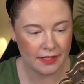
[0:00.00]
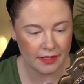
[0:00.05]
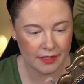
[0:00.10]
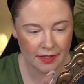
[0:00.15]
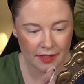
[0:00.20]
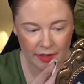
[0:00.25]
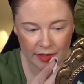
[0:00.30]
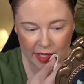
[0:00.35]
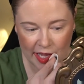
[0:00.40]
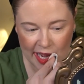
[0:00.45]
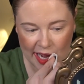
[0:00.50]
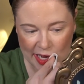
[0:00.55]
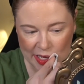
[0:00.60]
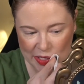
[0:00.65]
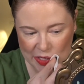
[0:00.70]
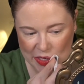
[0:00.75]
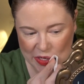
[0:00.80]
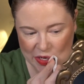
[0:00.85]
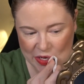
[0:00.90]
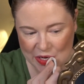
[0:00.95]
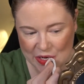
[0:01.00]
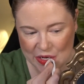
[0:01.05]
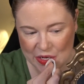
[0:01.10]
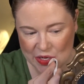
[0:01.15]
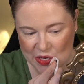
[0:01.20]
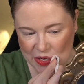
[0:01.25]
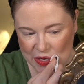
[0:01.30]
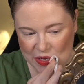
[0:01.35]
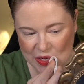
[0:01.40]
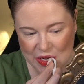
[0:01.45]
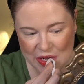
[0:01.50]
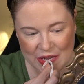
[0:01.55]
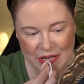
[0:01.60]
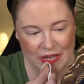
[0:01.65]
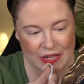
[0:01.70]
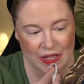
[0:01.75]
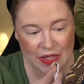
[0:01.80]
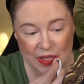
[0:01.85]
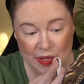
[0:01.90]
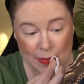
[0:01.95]
is the last
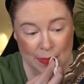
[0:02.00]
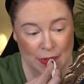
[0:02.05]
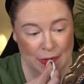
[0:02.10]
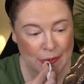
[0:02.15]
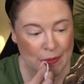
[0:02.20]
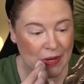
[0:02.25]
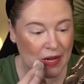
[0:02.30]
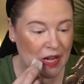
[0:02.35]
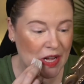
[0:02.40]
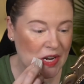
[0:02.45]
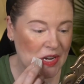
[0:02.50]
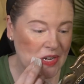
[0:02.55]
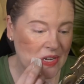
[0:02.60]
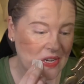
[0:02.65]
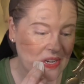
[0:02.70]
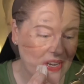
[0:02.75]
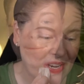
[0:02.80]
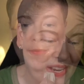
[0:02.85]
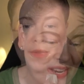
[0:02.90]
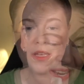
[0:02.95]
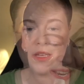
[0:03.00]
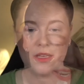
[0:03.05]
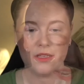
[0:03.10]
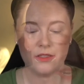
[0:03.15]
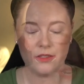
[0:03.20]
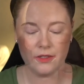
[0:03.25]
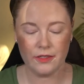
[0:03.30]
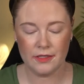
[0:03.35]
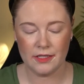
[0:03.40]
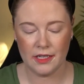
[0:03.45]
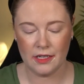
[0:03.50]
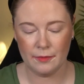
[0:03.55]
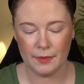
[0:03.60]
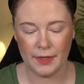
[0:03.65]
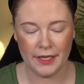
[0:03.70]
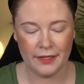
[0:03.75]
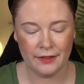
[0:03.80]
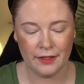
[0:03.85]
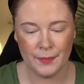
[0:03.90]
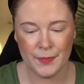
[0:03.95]
lip swatch as you can tell,
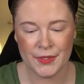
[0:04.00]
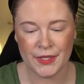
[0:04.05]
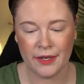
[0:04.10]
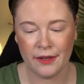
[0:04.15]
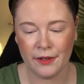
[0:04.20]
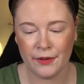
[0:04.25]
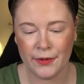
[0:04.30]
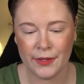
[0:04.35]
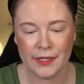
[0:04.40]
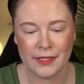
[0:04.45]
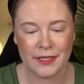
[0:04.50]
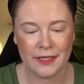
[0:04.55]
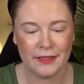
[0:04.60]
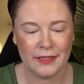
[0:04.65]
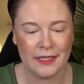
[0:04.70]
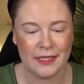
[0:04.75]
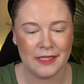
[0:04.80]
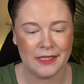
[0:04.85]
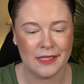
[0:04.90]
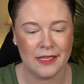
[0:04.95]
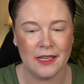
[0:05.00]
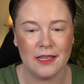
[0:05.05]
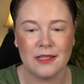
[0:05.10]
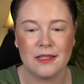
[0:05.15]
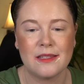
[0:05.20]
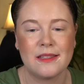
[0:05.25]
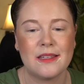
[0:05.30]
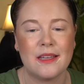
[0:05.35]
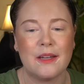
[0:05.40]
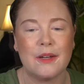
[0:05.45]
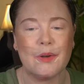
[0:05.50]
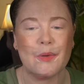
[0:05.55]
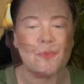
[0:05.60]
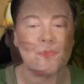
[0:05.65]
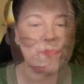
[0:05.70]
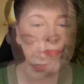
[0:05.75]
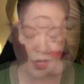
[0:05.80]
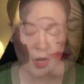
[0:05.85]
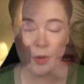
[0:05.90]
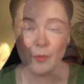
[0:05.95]
my lips are increasingly stained, so
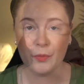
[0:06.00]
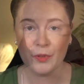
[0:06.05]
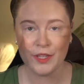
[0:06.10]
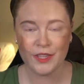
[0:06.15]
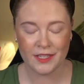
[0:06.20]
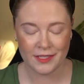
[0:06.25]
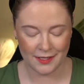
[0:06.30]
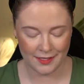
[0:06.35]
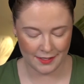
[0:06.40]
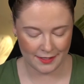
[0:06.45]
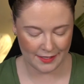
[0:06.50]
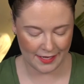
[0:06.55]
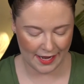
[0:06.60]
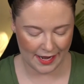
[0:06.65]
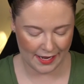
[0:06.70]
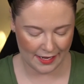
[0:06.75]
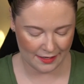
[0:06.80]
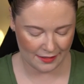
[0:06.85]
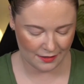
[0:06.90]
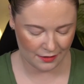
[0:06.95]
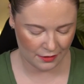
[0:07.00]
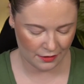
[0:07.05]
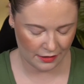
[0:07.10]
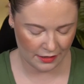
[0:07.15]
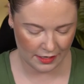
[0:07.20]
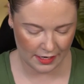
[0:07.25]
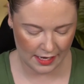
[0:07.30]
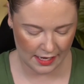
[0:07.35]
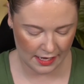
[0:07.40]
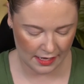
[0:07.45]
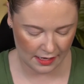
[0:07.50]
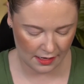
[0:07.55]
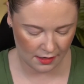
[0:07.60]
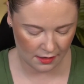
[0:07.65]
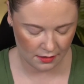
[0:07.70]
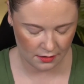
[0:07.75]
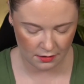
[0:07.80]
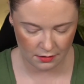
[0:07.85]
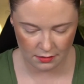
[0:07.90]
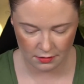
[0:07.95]
hopefully this is as good
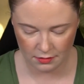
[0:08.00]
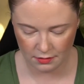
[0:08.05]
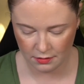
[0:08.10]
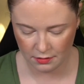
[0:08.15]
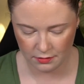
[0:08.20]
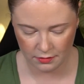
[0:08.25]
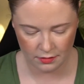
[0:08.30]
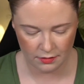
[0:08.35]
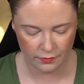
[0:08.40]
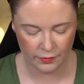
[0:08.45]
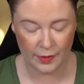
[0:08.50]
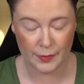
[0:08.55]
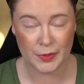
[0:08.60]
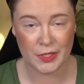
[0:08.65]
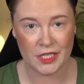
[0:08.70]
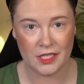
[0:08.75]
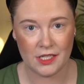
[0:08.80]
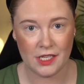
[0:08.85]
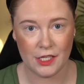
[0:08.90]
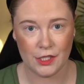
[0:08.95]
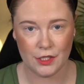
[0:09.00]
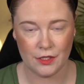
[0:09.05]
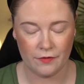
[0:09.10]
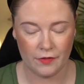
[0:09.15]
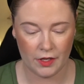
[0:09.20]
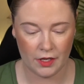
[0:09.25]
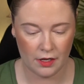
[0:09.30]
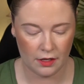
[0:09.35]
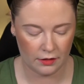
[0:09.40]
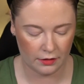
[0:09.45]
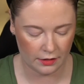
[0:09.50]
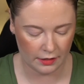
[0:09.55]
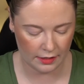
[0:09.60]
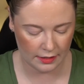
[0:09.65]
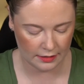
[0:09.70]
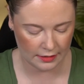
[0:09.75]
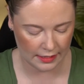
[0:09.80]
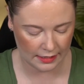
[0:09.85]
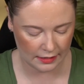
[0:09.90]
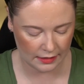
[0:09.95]
a representation of the color
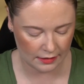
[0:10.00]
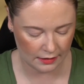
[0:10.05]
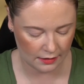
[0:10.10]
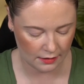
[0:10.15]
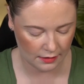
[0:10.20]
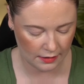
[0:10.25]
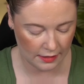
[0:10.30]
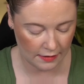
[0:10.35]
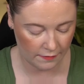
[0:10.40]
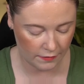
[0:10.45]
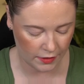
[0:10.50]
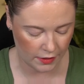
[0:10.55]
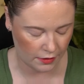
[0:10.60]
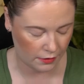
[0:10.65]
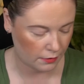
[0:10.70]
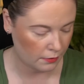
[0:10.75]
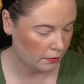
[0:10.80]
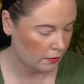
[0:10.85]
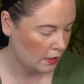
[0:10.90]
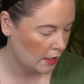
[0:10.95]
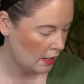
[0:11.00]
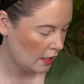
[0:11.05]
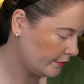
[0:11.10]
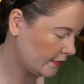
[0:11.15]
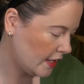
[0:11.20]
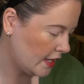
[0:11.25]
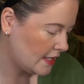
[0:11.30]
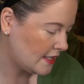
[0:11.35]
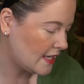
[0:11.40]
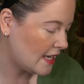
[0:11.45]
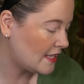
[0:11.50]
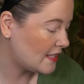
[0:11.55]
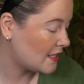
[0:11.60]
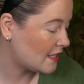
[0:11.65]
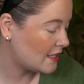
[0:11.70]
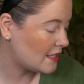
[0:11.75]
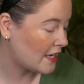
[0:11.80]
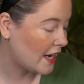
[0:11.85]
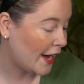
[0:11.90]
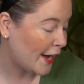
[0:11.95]
as I can give you. It says,
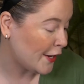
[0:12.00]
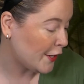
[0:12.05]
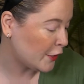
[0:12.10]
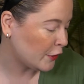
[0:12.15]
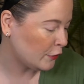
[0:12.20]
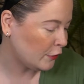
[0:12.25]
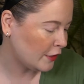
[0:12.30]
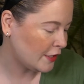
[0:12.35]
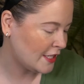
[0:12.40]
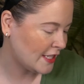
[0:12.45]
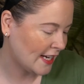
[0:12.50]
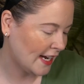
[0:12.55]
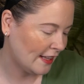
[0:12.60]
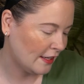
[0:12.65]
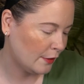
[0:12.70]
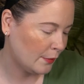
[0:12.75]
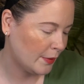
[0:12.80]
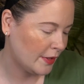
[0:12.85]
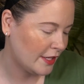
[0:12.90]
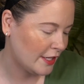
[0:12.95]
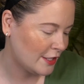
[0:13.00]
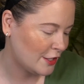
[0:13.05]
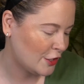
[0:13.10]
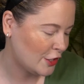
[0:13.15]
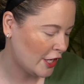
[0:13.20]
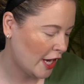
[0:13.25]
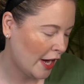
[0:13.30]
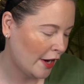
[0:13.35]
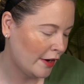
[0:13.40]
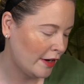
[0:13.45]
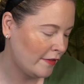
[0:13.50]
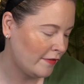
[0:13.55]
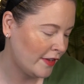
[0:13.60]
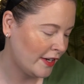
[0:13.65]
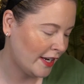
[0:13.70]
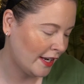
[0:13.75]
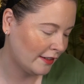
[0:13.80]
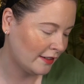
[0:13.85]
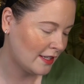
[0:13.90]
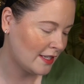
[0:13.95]
tie your look together with this cherry
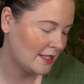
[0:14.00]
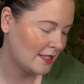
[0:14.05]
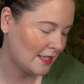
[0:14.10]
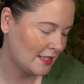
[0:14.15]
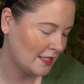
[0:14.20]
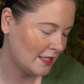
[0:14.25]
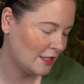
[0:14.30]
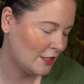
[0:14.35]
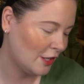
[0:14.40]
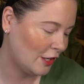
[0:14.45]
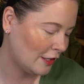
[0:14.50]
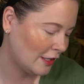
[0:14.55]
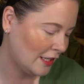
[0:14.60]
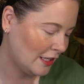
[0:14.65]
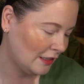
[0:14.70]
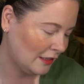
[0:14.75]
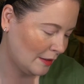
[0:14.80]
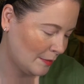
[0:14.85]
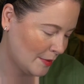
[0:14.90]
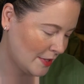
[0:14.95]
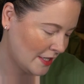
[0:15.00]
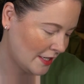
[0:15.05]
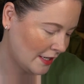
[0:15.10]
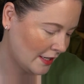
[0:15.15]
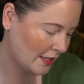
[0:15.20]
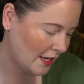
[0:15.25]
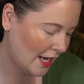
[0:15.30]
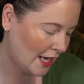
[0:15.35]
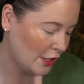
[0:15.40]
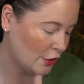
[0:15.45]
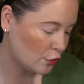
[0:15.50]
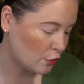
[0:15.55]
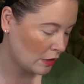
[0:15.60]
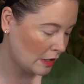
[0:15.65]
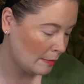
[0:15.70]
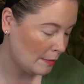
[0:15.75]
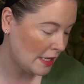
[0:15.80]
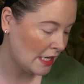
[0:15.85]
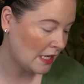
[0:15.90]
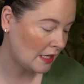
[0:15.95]
vanilla scented donkey lipstick, a
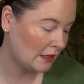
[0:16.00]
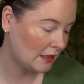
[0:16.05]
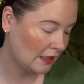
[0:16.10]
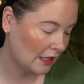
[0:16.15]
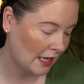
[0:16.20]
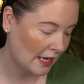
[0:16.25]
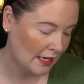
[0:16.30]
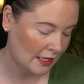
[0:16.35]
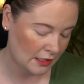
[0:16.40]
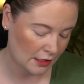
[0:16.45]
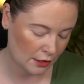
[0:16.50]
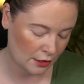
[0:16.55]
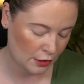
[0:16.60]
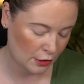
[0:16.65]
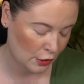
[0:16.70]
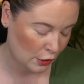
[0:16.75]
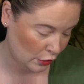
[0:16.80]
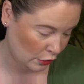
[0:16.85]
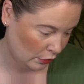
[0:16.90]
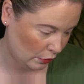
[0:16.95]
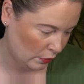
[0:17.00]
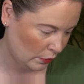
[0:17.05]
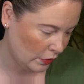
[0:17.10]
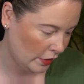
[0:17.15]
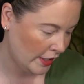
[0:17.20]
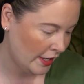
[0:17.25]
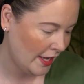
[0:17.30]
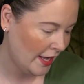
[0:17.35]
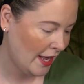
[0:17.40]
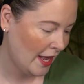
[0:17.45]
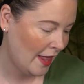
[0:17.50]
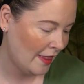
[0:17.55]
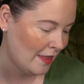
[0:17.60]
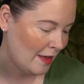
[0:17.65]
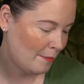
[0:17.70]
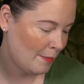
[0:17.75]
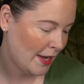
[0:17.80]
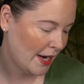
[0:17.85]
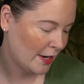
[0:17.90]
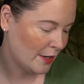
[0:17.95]
dreamy light nude
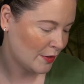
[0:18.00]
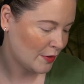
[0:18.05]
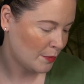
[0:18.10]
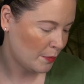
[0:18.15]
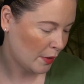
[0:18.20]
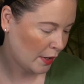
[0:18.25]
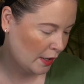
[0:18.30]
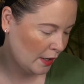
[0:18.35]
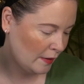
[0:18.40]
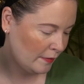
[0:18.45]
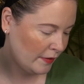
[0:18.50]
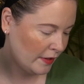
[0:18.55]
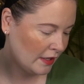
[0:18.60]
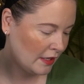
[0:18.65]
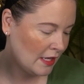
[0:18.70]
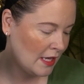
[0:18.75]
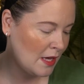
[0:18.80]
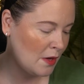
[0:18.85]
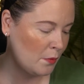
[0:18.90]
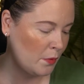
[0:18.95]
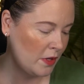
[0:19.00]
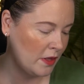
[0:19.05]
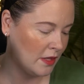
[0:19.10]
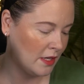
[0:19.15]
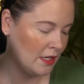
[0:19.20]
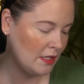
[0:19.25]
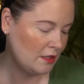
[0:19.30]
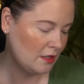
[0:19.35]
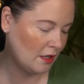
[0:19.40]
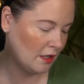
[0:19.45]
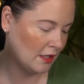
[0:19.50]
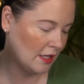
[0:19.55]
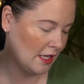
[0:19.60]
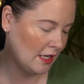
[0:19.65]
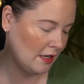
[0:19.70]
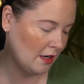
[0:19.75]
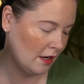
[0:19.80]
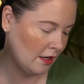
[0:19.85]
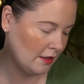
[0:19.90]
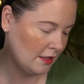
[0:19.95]
that pairs perfectly with the
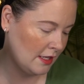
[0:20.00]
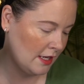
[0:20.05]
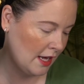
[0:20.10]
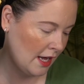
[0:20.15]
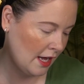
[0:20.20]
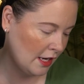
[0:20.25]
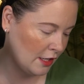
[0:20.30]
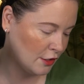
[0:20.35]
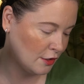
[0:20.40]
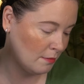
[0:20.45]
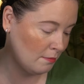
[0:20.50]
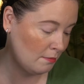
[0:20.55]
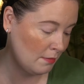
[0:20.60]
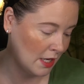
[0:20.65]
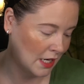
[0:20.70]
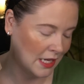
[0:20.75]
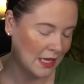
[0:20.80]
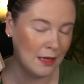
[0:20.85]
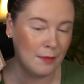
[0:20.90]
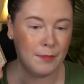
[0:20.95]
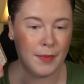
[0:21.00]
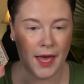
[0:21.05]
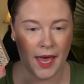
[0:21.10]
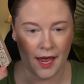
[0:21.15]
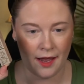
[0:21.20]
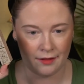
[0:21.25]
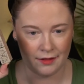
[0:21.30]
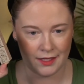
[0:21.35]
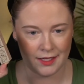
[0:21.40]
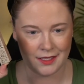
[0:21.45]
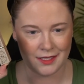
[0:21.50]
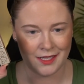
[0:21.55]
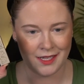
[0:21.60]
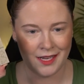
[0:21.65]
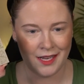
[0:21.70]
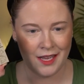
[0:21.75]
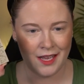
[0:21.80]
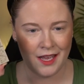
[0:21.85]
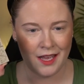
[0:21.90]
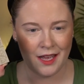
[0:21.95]
Donkey on the Edge mini palette.
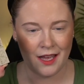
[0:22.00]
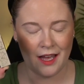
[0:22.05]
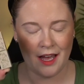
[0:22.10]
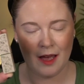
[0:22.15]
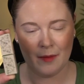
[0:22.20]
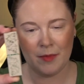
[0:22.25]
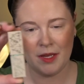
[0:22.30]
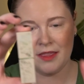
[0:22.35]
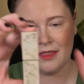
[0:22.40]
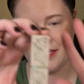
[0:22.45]
Um, and